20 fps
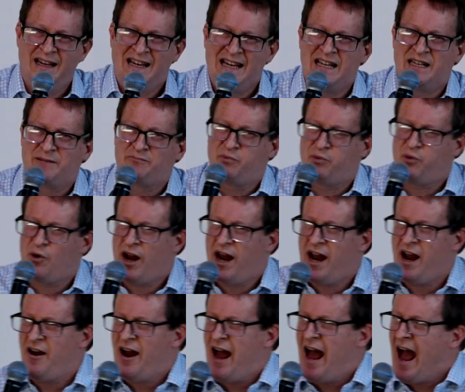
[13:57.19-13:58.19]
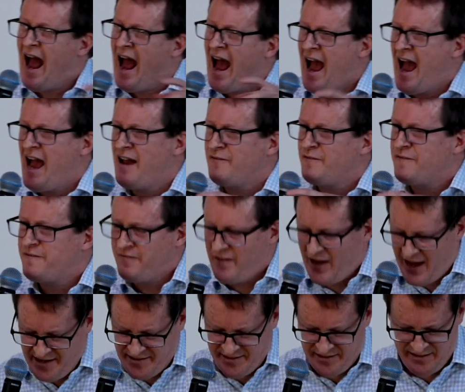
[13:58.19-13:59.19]
It's prayer and
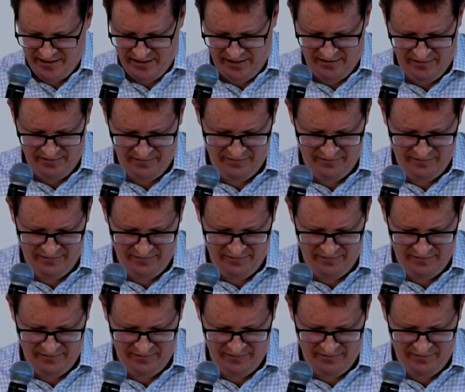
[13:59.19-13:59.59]
fasting.